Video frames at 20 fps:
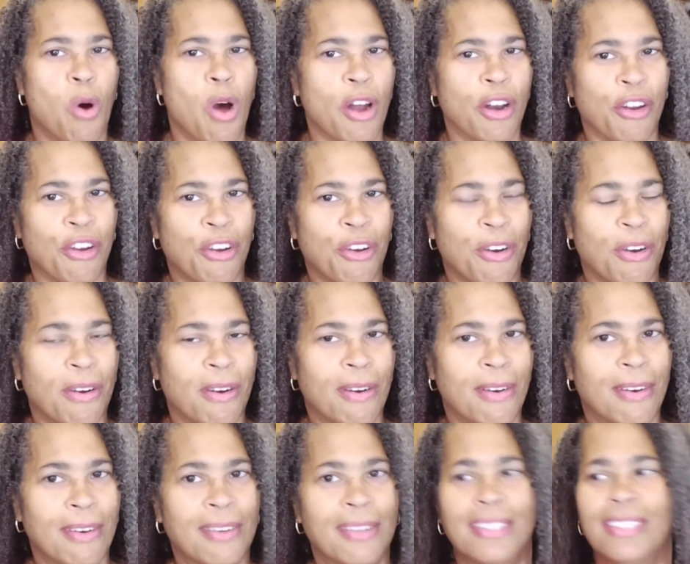
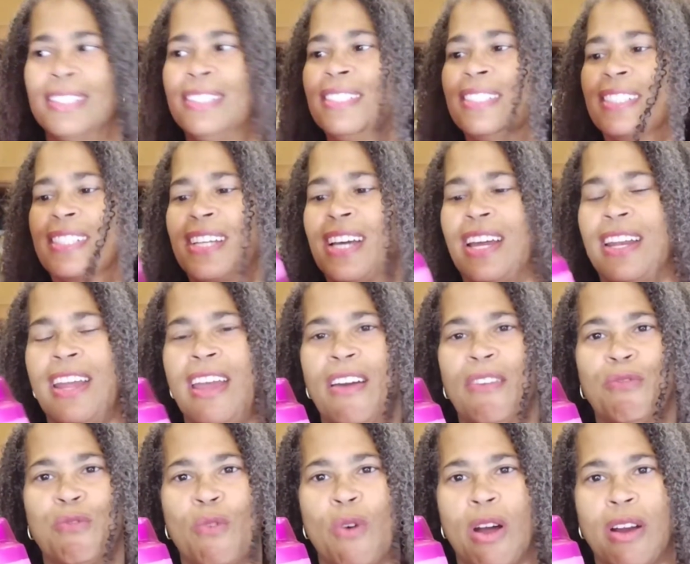Water. Gotta
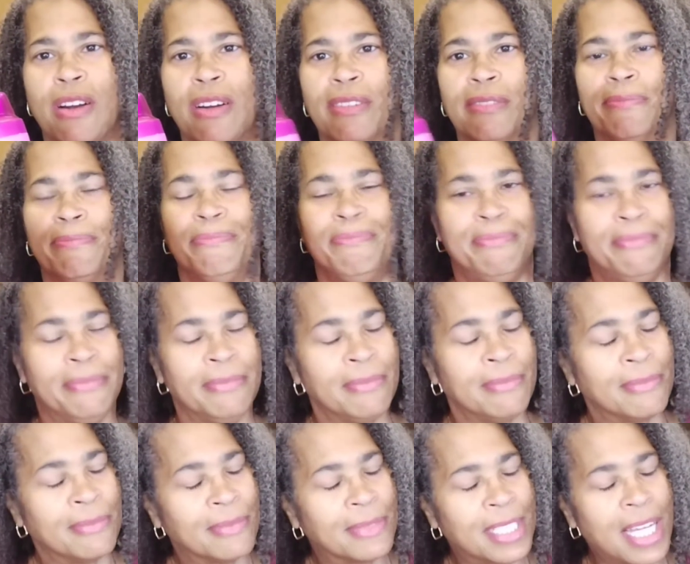have water.
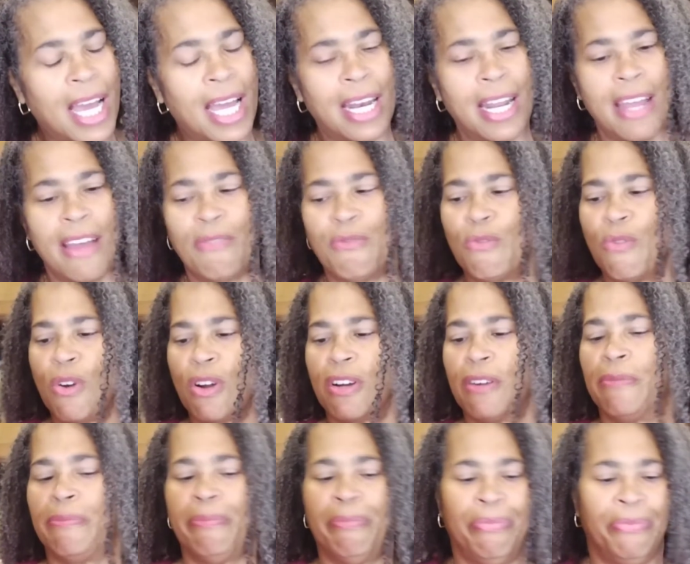Gotta have
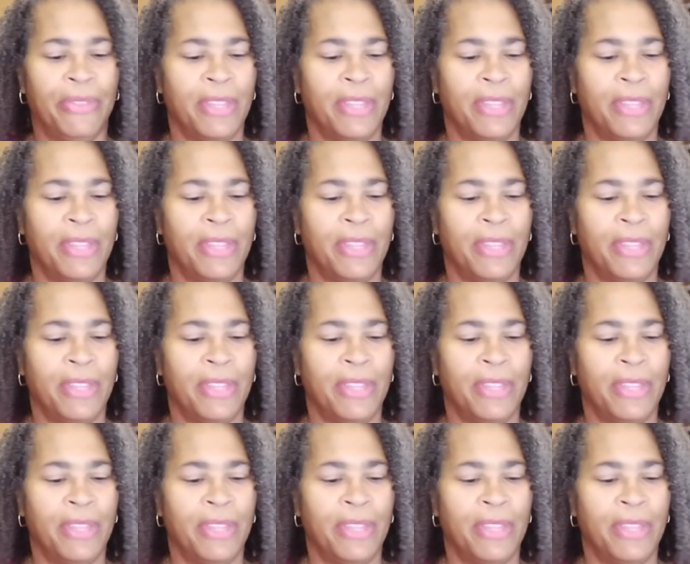water.